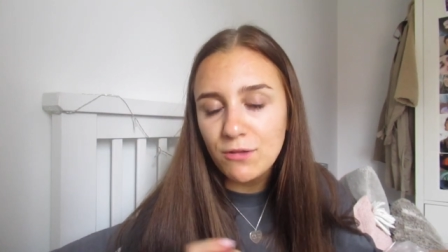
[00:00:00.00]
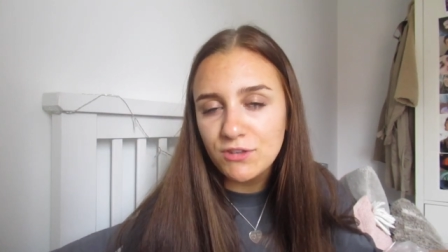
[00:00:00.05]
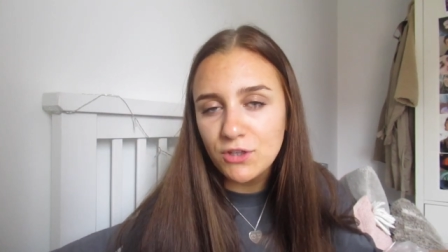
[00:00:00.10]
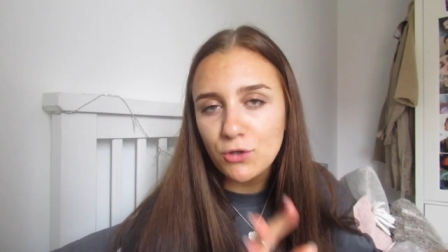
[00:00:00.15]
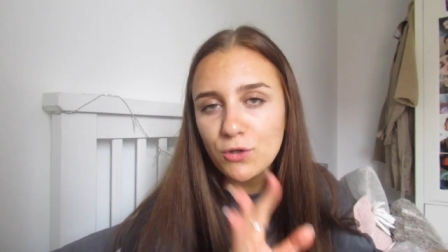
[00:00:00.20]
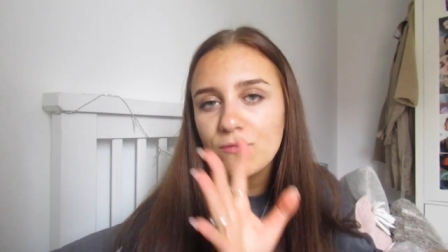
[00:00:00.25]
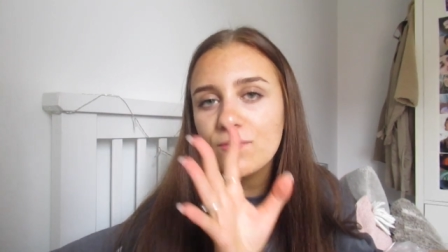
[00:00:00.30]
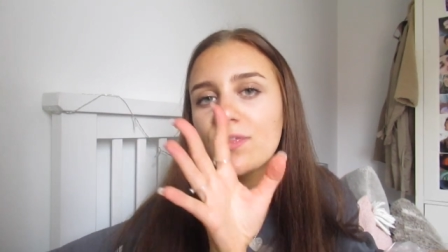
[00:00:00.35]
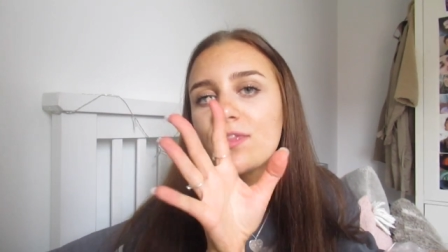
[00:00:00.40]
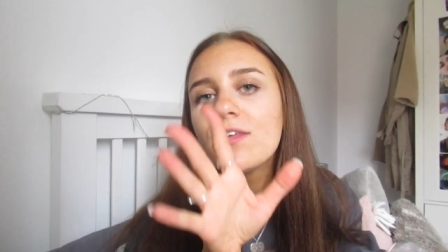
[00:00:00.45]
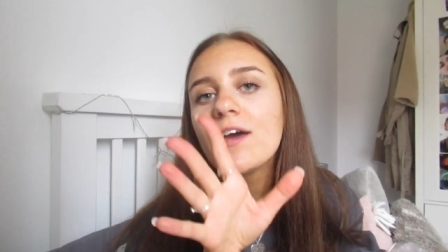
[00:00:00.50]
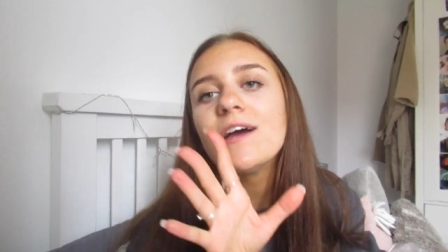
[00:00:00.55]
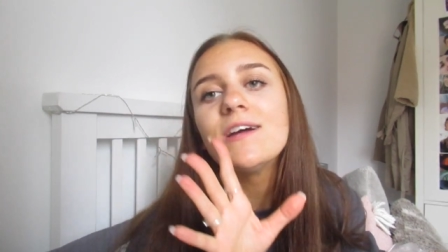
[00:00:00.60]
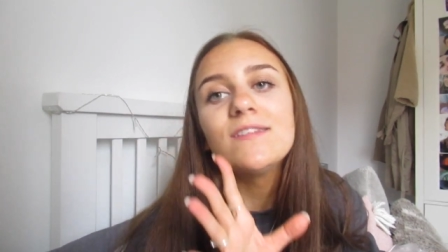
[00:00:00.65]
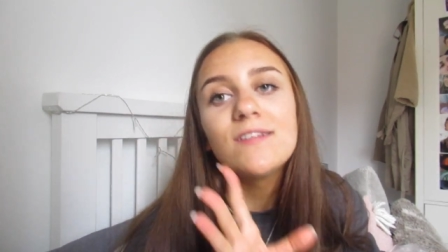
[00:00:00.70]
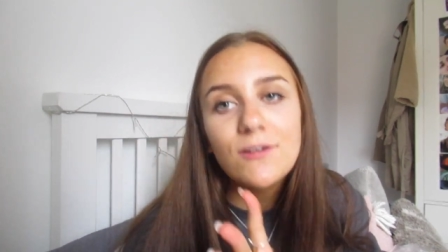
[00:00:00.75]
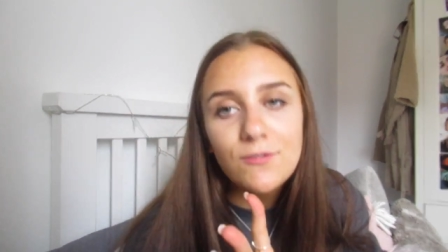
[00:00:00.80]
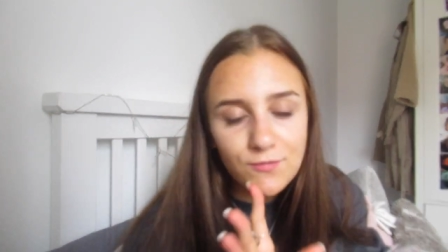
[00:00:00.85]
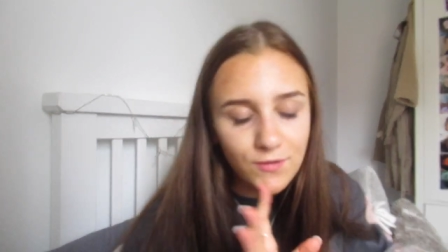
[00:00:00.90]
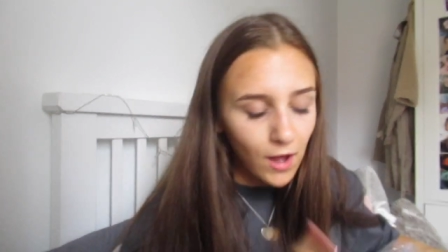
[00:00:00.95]
got it
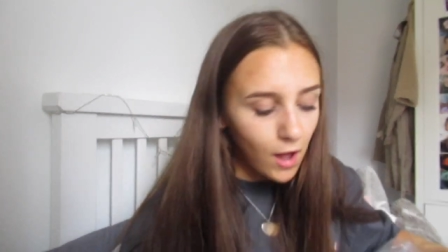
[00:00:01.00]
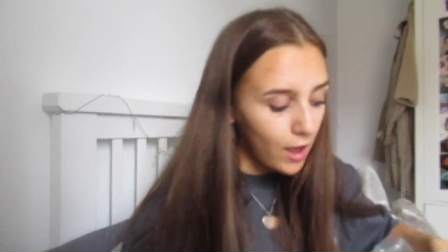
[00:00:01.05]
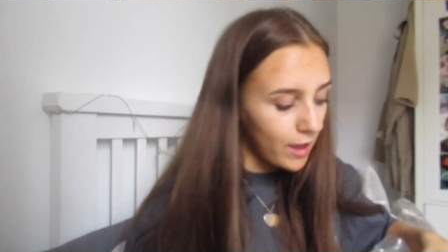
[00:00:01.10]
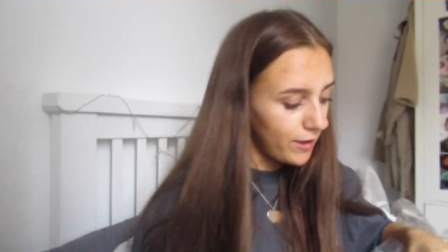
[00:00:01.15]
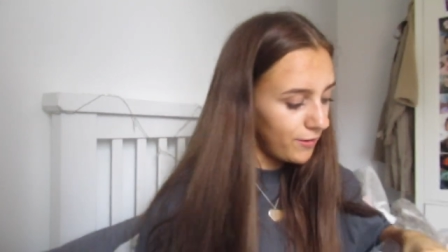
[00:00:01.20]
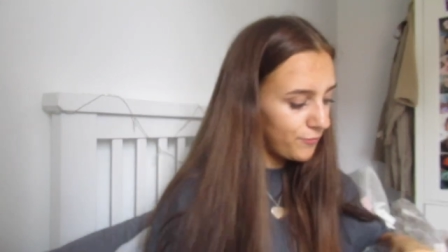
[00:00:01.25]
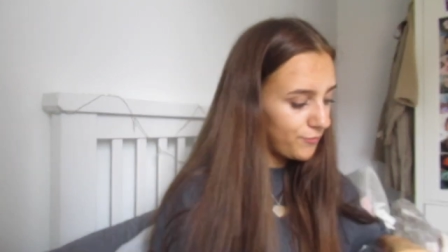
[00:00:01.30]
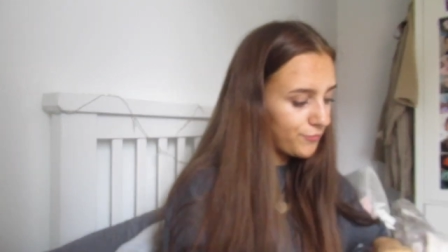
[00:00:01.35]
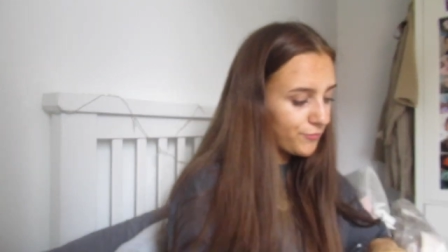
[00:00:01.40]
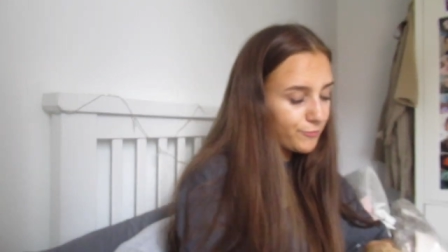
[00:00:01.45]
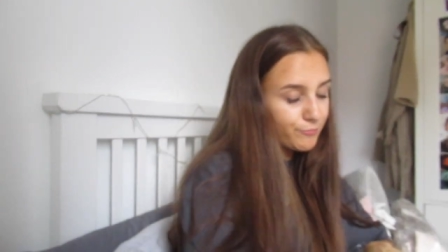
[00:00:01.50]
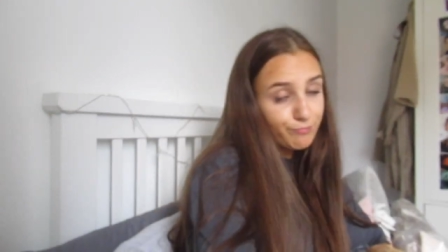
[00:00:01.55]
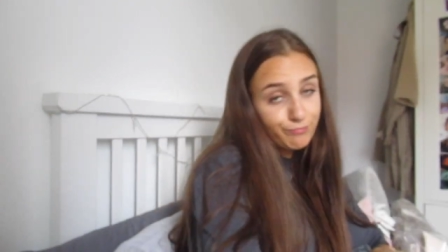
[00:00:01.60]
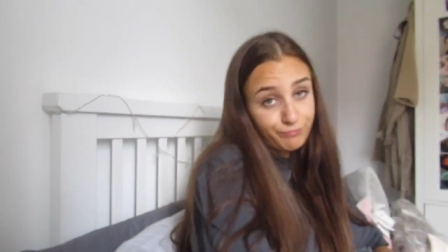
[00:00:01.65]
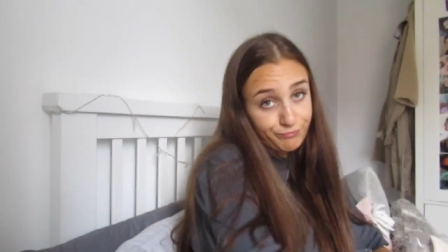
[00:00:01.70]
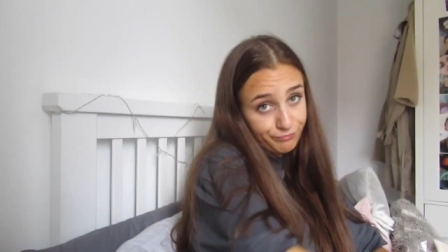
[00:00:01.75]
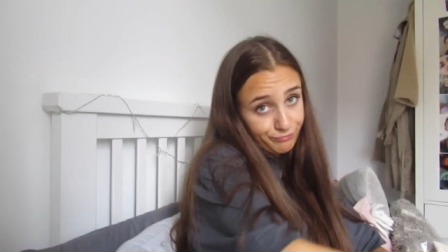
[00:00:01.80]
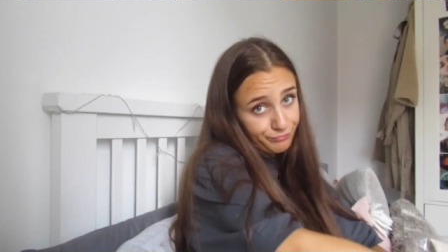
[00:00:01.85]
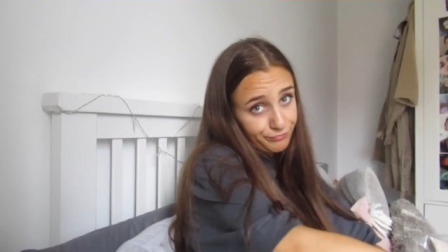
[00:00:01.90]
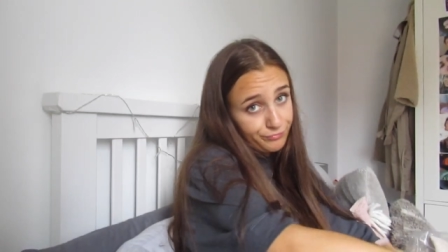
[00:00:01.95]
for
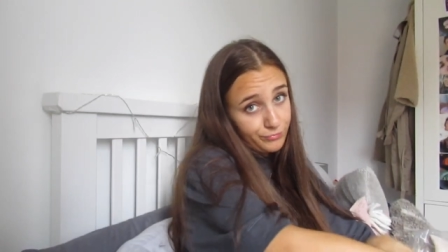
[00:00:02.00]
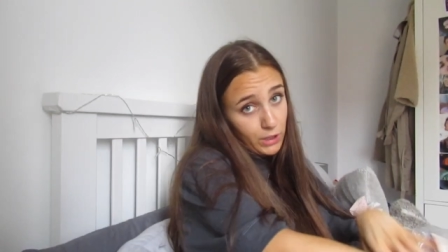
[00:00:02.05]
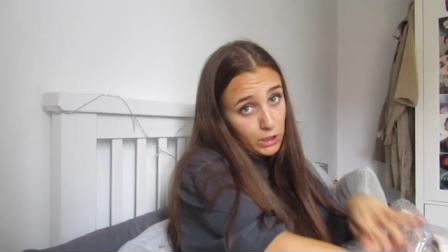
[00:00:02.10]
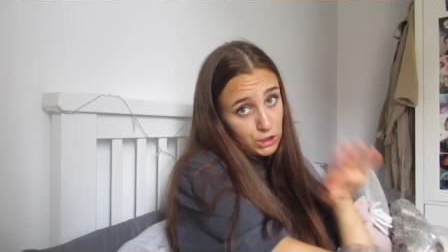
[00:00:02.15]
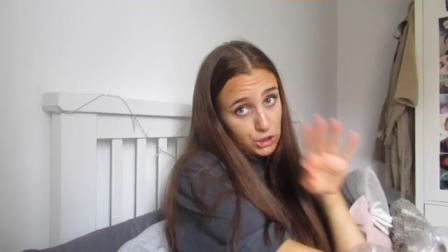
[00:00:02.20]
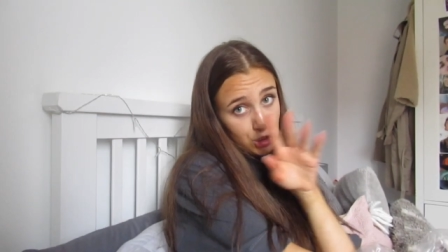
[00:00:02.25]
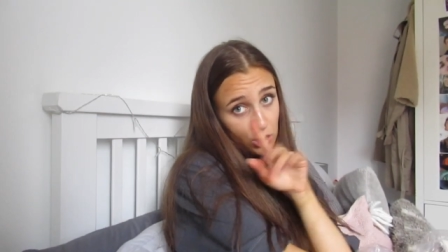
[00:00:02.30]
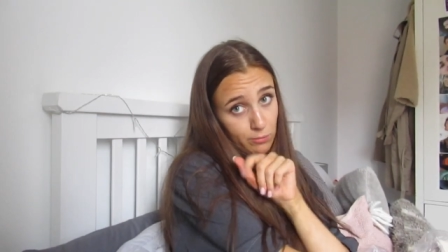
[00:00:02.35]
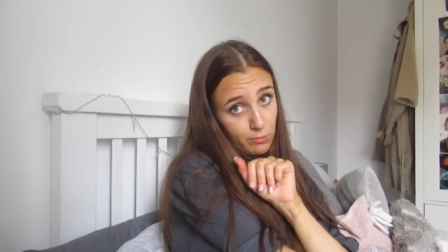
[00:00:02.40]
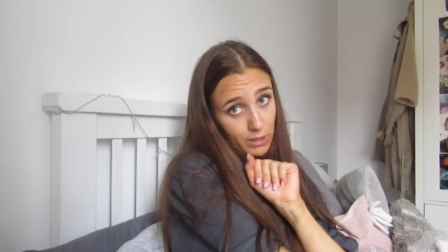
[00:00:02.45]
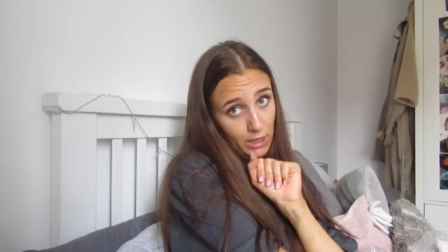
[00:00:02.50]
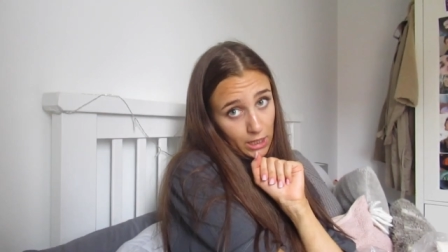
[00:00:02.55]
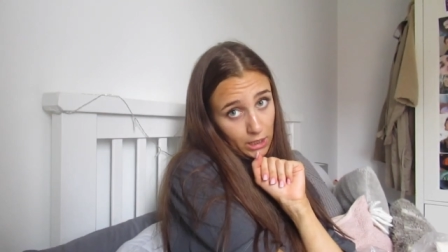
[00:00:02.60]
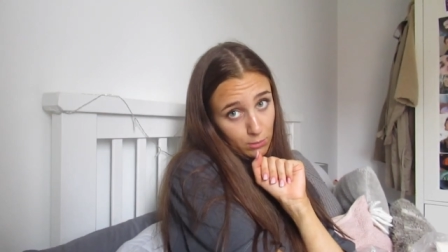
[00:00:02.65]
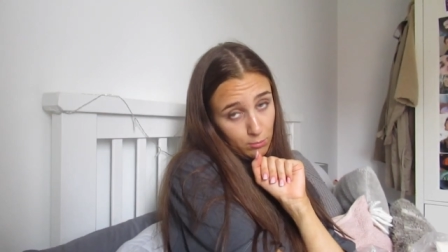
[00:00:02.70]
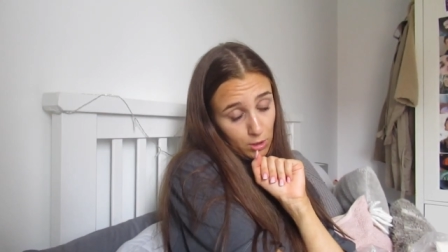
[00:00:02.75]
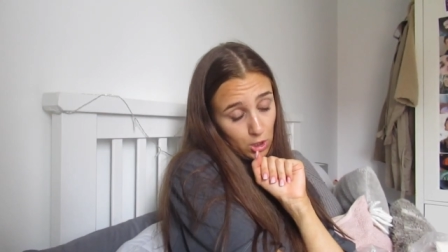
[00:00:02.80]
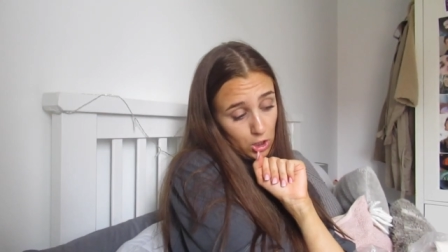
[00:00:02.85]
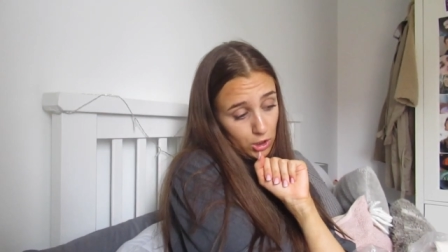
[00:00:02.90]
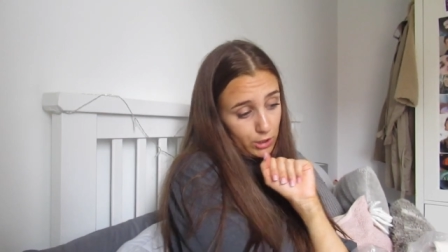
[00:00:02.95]
35 Tell me that ain't
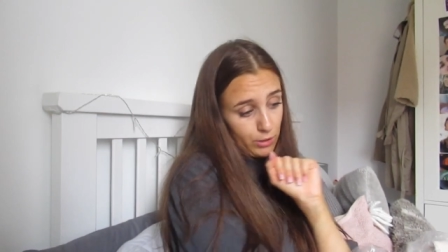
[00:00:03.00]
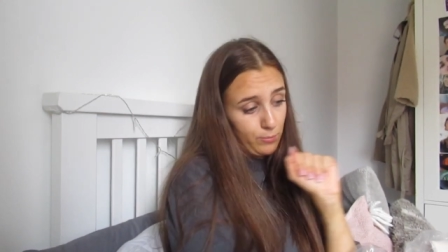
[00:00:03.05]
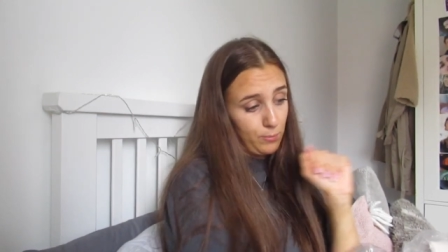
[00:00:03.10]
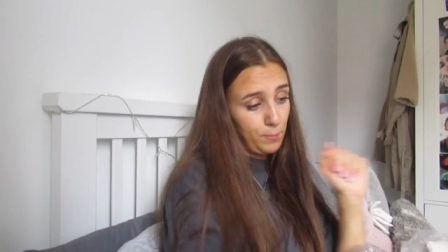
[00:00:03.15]
a bargain.